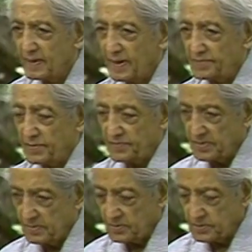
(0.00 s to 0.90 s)
Have you ever
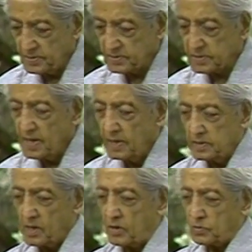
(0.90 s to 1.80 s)
noticed
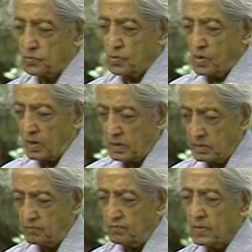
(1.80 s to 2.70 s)
not one,